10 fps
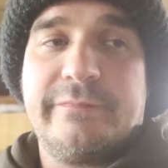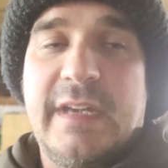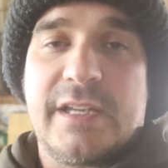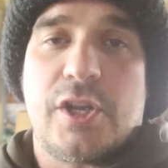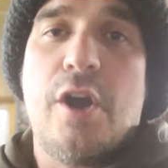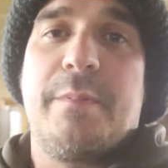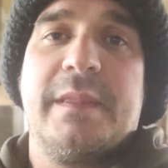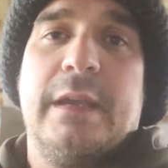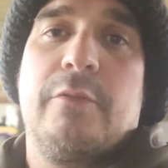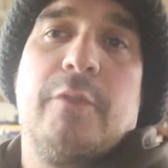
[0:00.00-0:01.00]
I was
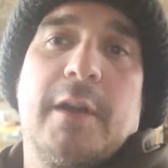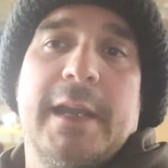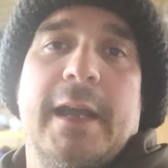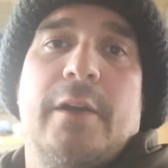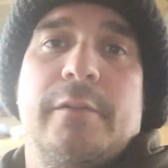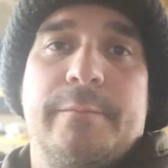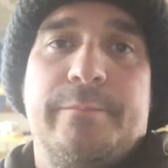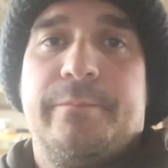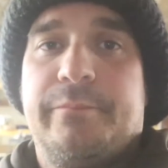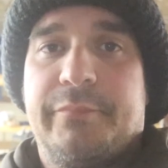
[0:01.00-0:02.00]
hoping they would work out.
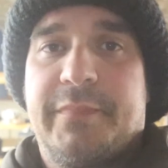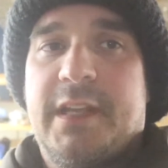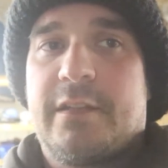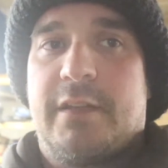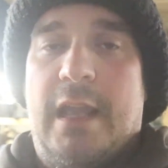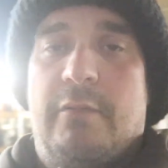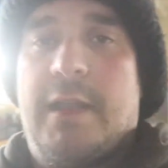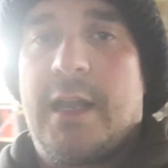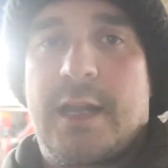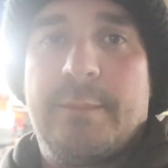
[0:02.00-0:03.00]
The other day
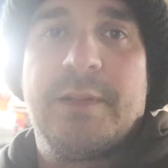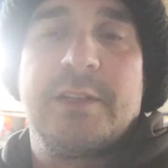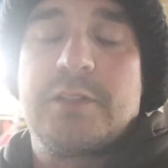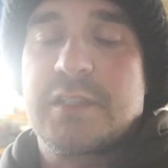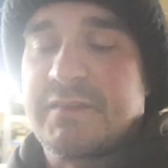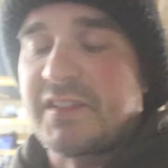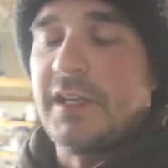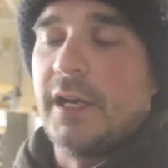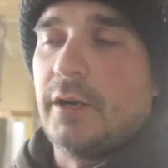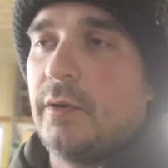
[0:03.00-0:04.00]
we got a couple inches of
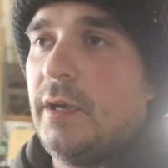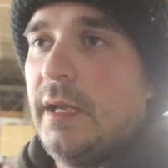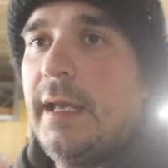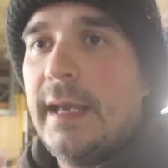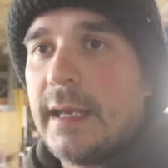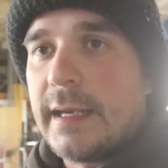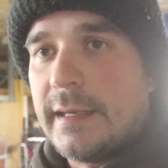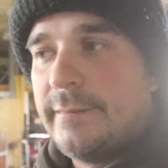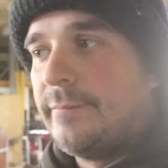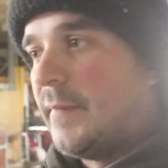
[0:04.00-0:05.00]
snow,
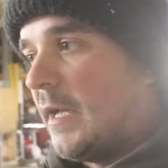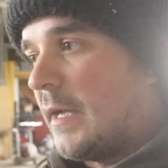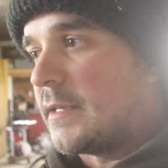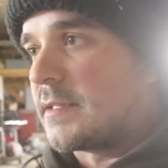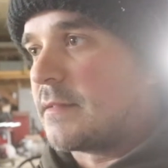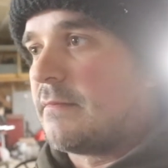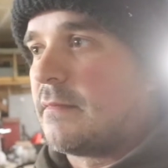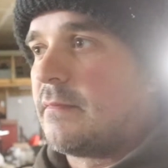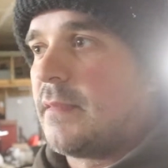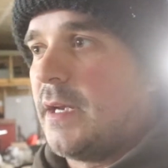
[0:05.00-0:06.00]
and I just,
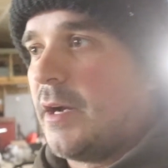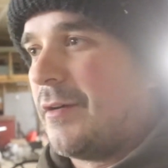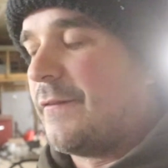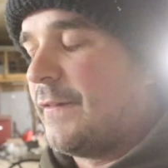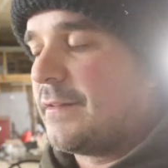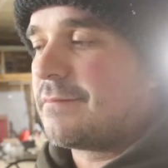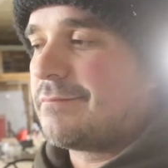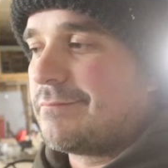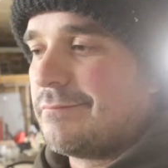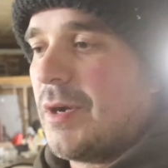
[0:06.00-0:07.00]
you know,
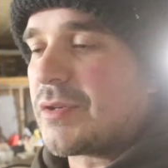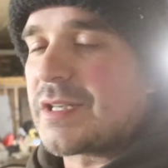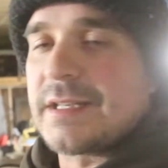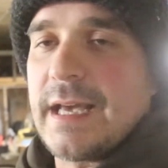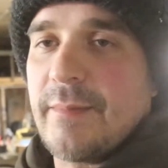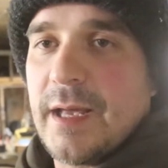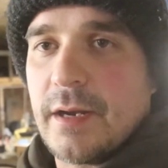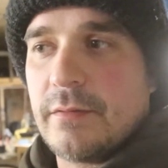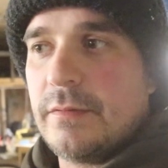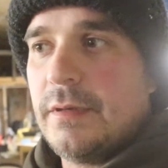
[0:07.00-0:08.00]
most of the time I
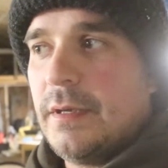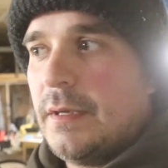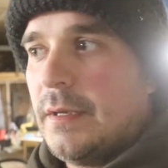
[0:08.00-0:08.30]
don't